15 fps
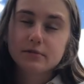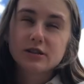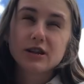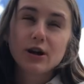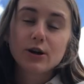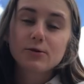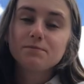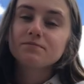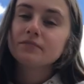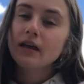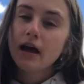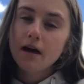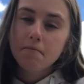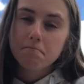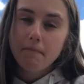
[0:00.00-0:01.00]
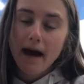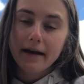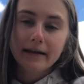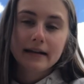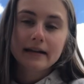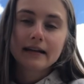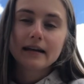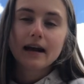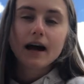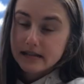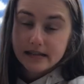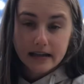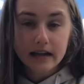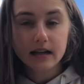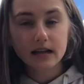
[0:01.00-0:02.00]
So back in year
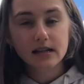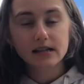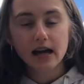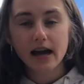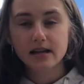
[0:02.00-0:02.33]
six,